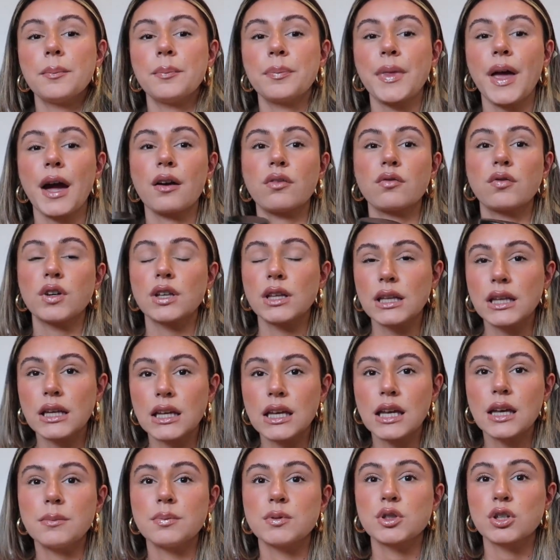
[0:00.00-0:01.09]
that really
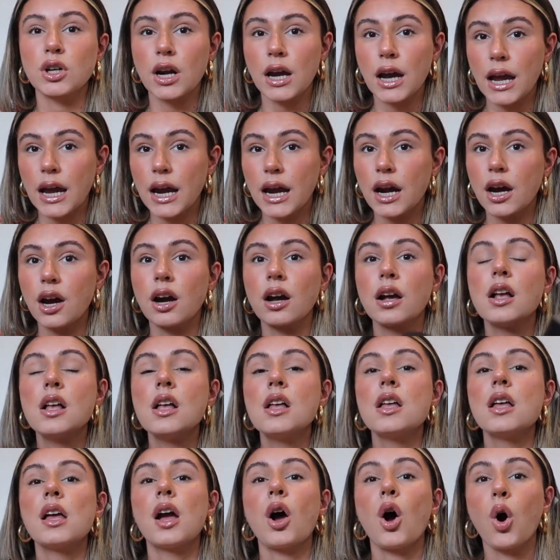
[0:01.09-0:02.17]
keeps your hair,
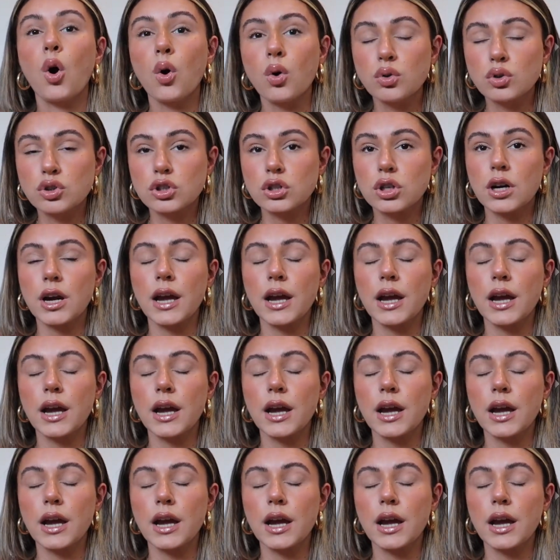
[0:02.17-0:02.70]
holds your